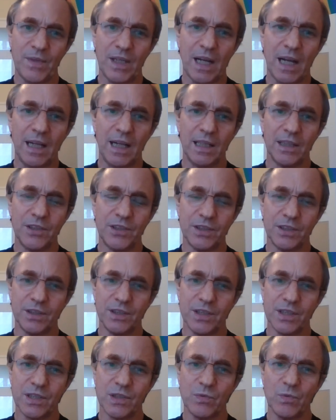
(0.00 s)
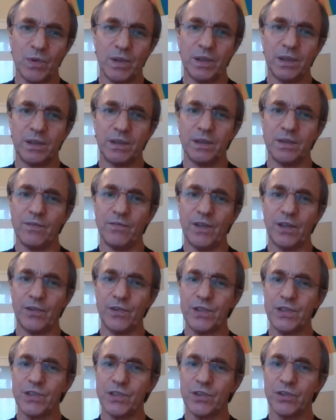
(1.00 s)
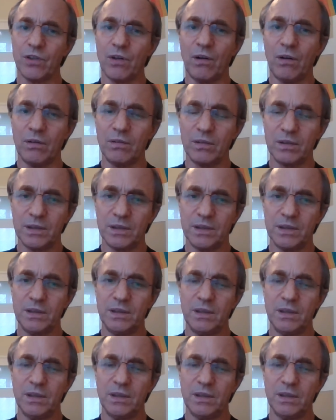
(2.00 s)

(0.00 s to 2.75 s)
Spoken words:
cultures were very strong,